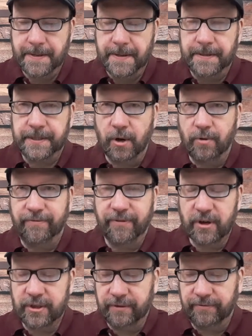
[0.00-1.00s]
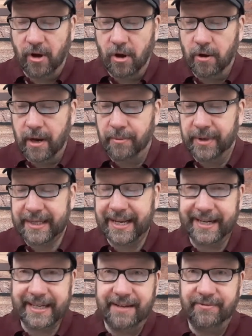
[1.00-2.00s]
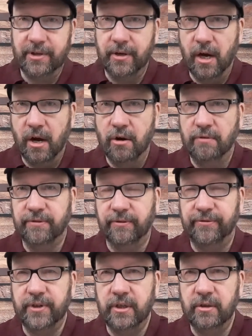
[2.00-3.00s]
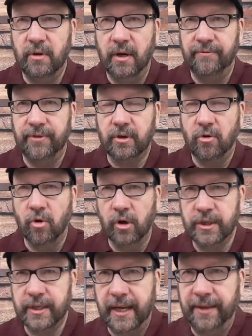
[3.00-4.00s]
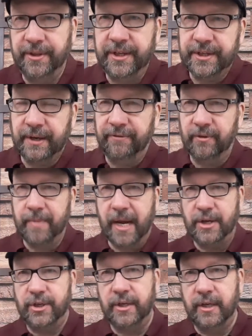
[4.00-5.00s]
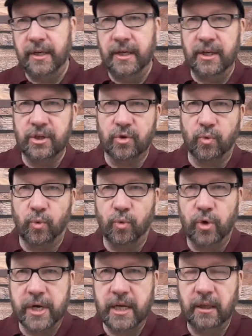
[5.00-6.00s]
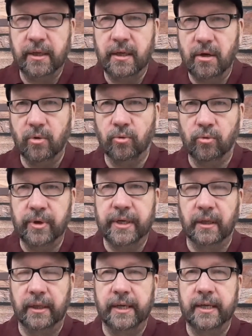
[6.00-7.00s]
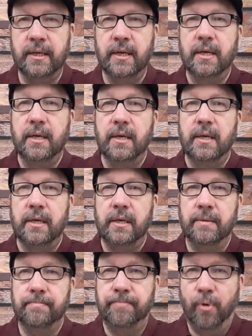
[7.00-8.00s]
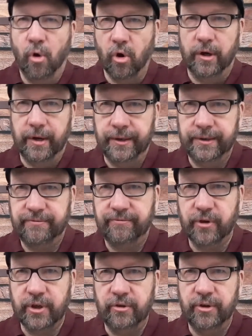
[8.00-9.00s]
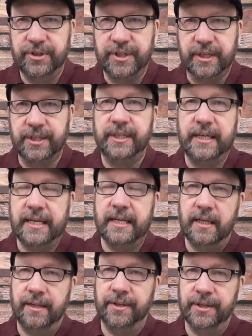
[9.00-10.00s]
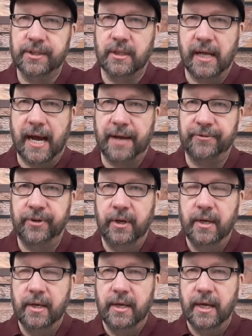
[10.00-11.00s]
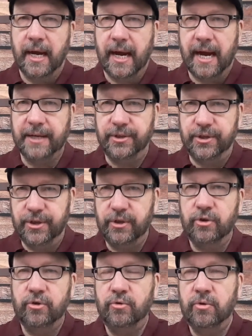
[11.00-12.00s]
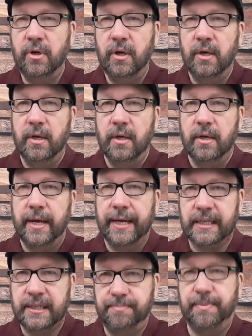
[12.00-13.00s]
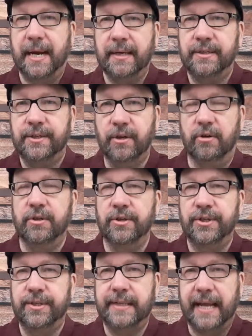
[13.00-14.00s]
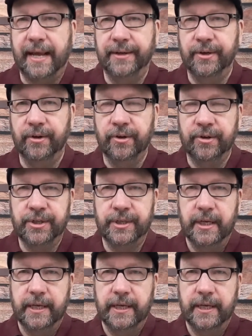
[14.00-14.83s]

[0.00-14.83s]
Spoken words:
So first of all, I want to kind of give you an overview of the course, and this information is really important for you to succeed in this class. I do expect certain standards